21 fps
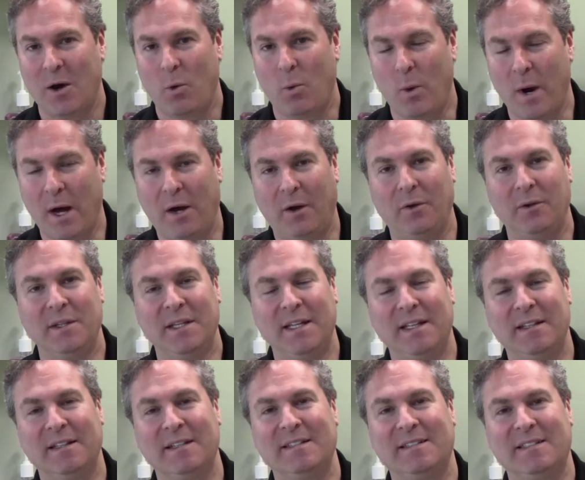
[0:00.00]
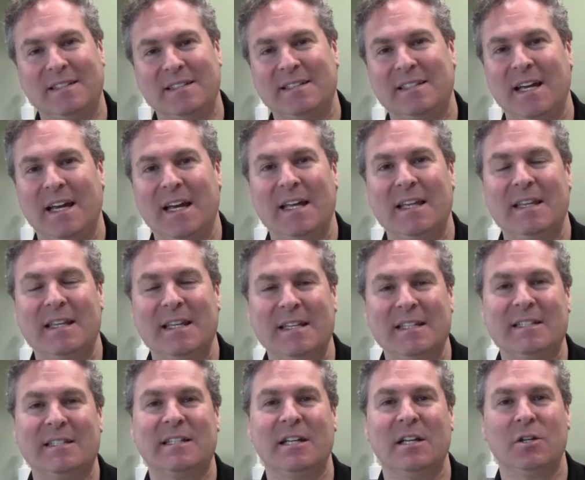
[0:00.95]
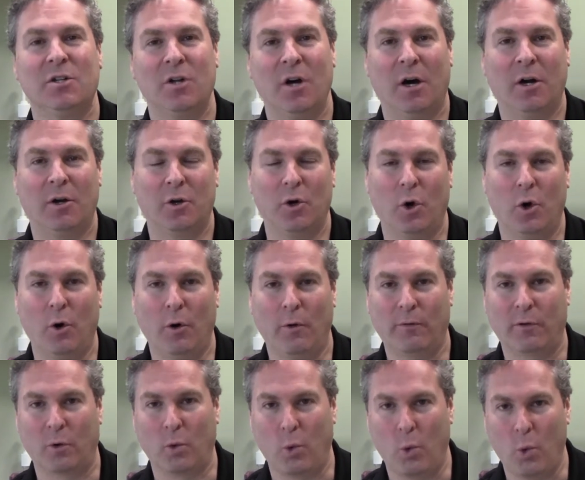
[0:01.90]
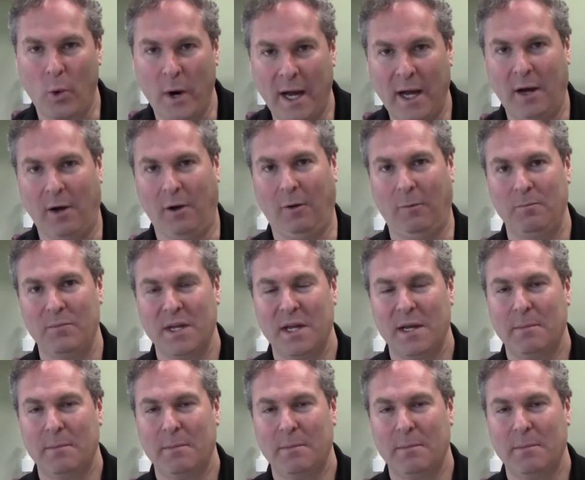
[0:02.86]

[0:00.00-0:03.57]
Well, needless to say, this did not go over well.